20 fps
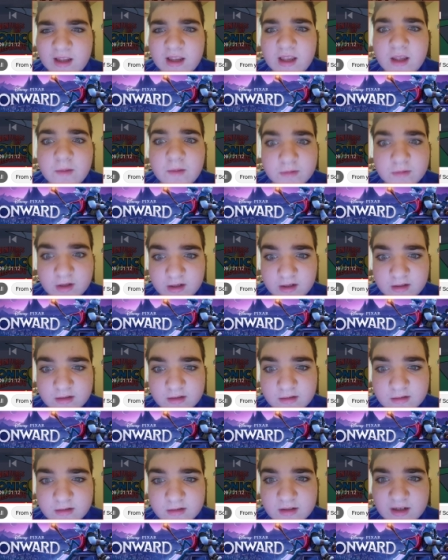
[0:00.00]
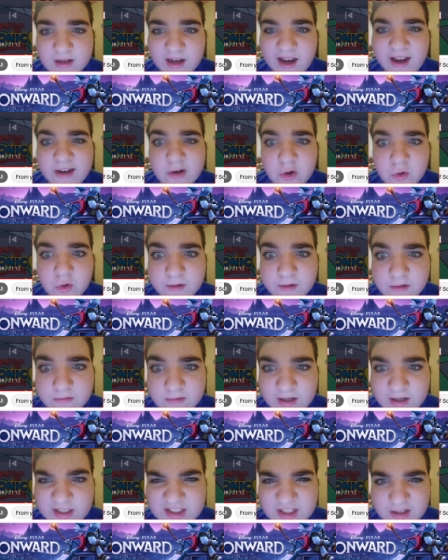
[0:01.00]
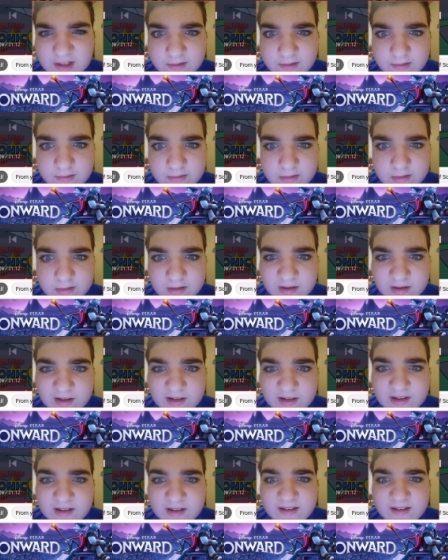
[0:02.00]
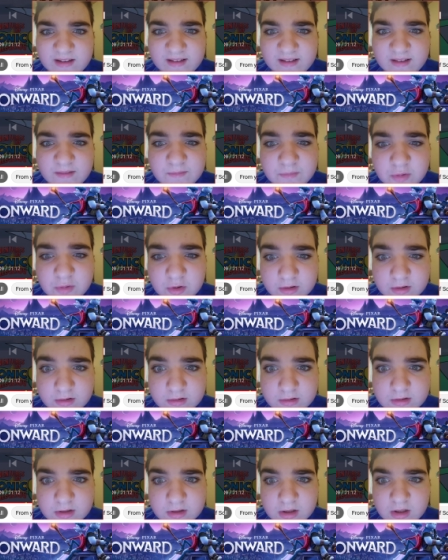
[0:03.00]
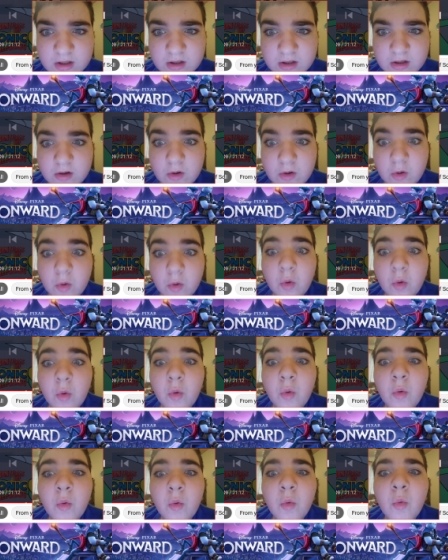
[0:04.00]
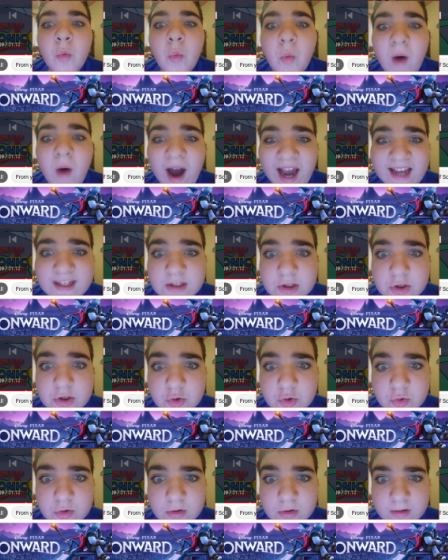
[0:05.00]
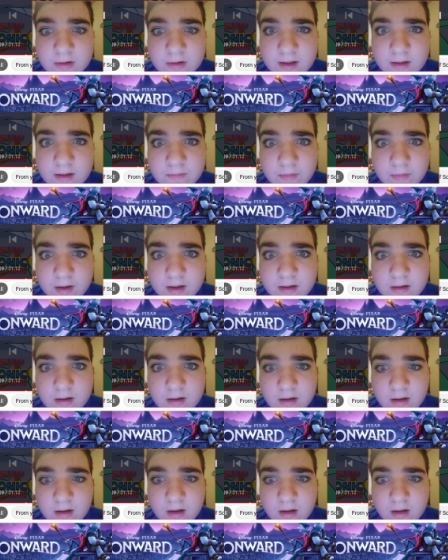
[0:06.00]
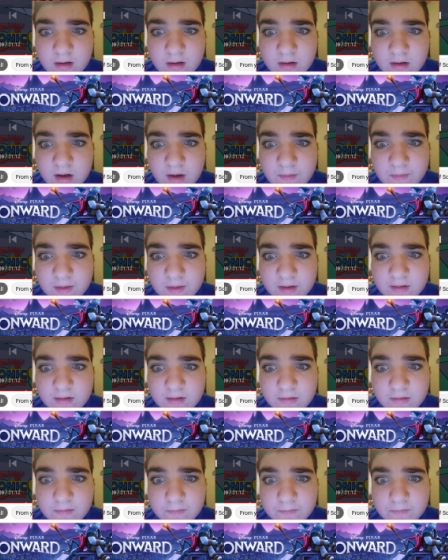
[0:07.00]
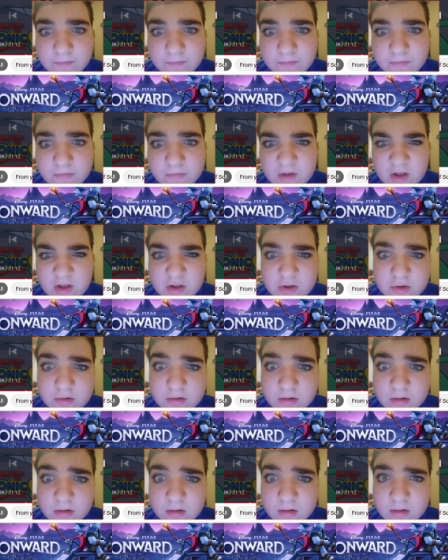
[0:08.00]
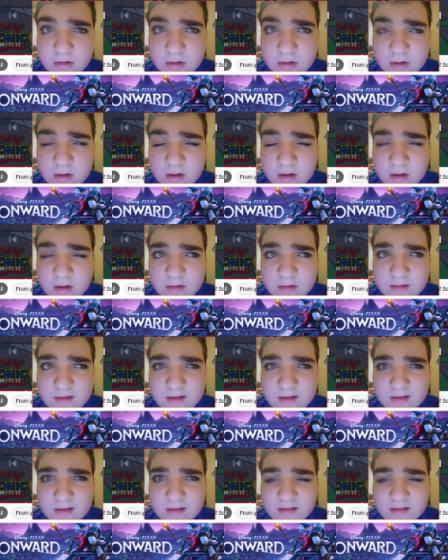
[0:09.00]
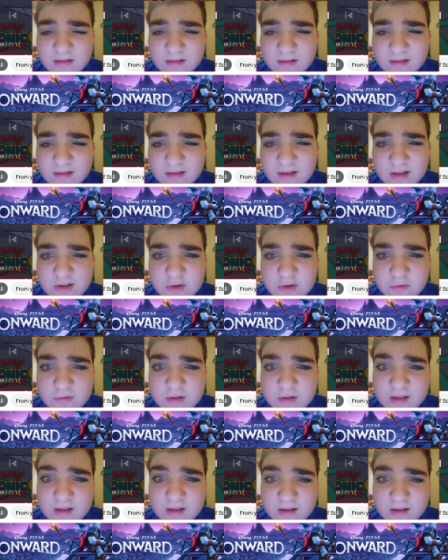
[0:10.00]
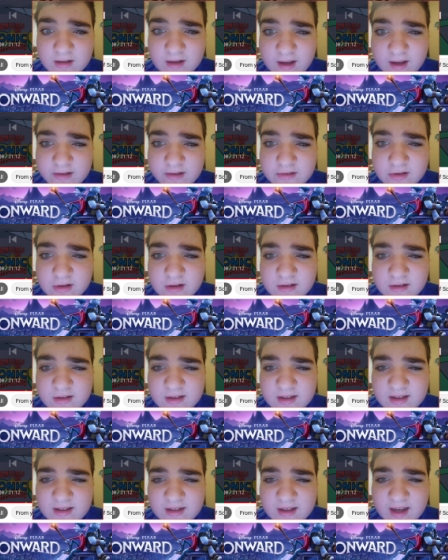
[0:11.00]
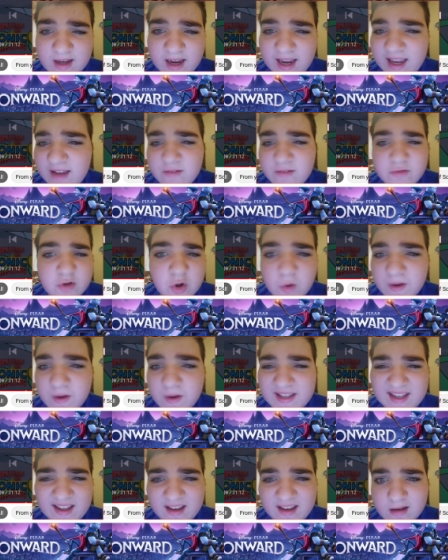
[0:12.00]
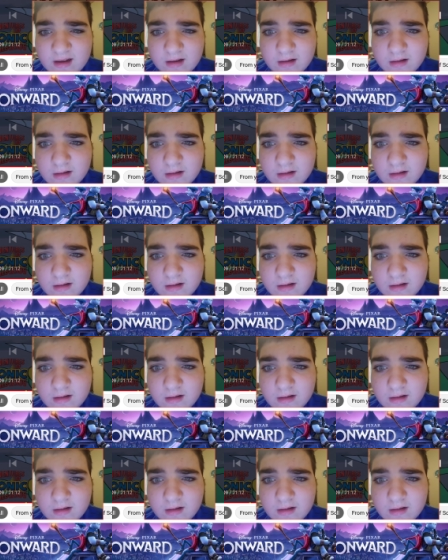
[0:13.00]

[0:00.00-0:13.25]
Imlan, I know you're watching this. This is important. Why did you delete my uh, comment? Did you do did, did you do it on accident? I have no idea.